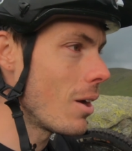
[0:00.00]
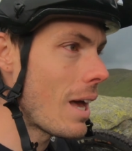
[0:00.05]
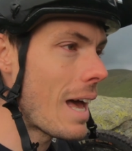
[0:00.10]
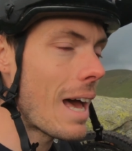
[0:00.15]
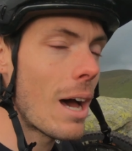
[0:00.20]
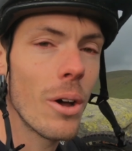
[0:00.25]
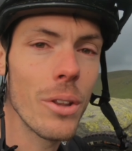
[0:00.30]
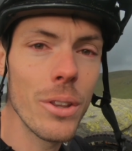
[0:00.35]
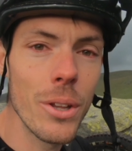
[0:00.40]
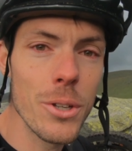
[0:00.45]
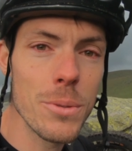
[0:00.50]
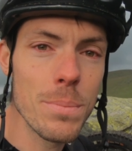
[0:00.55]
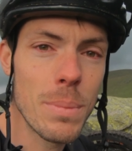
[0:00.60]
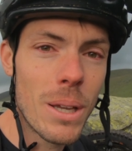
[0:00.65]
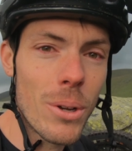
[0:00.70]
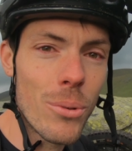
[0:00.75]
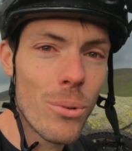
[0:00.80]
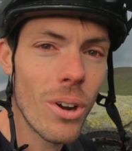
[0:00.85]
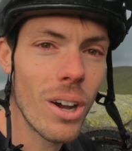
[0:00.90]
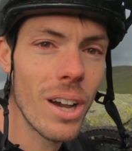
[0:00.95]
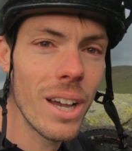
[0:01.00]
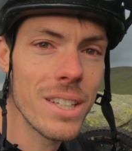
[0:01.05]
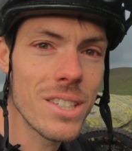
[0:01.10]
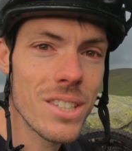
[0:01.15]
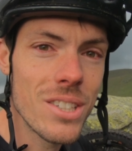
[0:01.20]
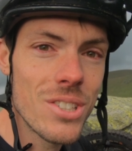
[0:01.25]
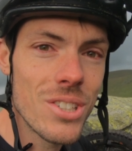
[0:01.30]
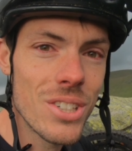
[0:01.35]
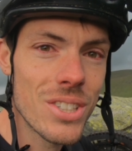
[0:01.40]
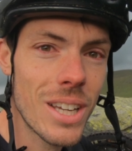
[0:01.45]
out on those big rides
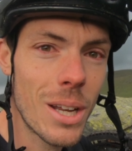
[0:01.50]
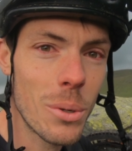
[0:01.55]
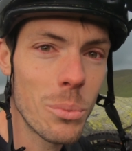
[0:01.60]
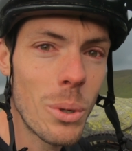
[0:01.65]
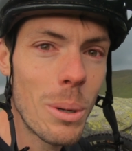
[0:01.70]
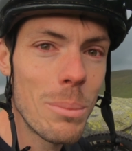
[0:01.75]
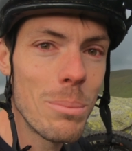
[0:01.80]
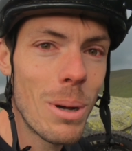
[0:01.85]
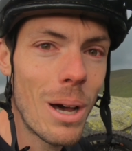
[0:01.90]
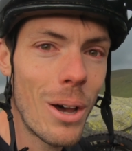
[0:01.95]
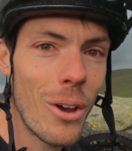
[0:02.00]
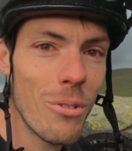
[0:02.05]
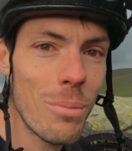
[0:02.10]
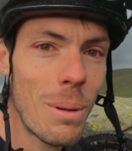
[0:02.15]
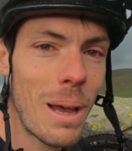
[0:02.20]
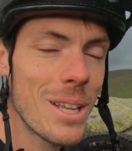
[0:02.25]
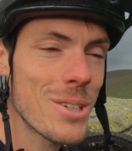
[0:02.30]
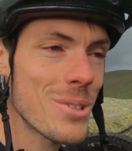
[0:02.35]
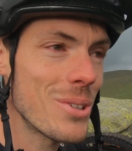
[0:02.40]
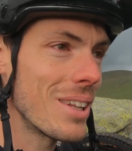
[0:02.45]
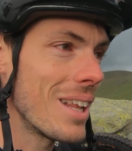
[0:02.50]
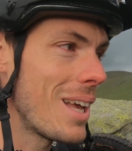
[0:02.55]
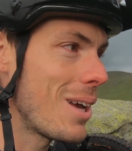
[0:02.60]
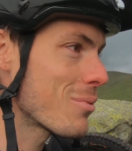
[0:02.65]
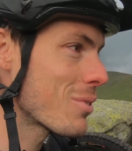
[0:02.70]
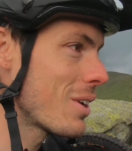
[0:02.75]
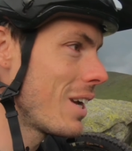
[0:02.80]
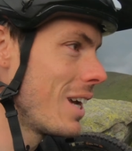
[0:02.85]
and just had 1 bar of battery left.